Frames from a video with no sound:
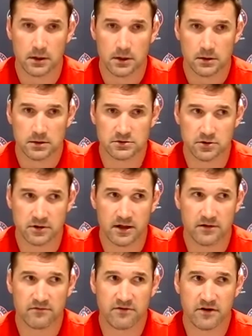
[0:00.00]
Sort of
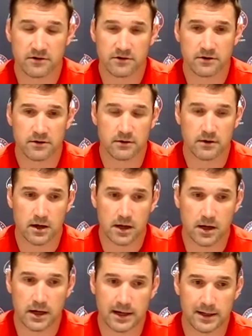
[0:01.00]
that veteran,
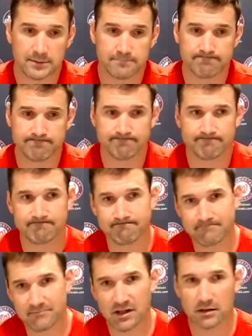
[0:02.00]
a
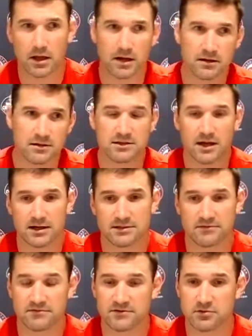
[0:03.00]
lot of these guys
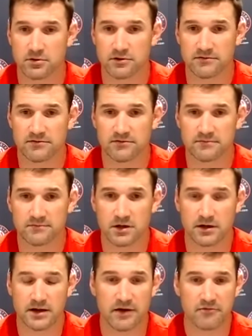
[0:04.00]
have sort of
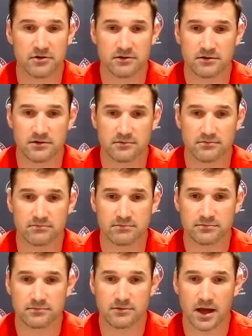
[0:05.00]
done everything you
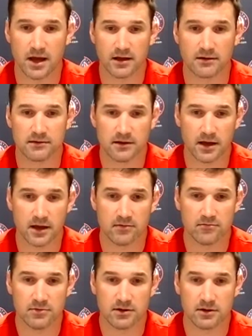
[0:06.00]
can in the
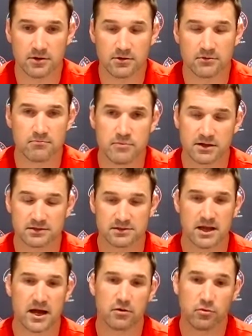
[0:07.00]
game, and then you mix
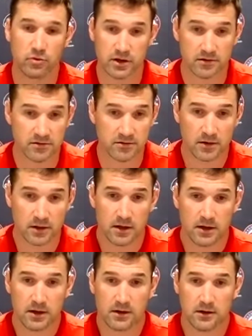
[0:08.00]
that with
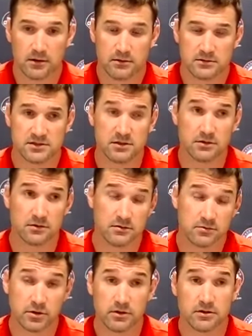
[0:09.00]
still the
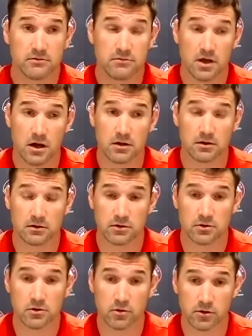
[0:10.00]
really young
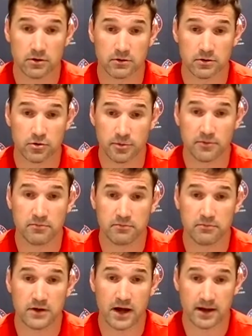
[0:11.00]
core group of
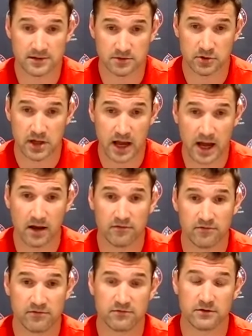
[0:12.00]
guys that we
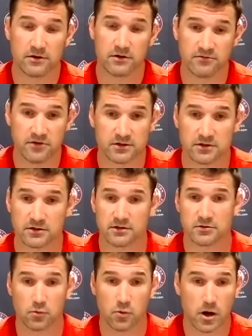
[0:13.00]
have, you know, Victor
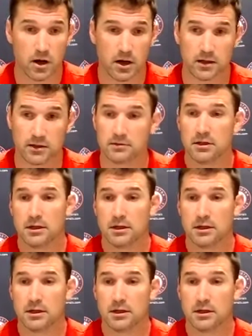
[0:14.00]
and Juan and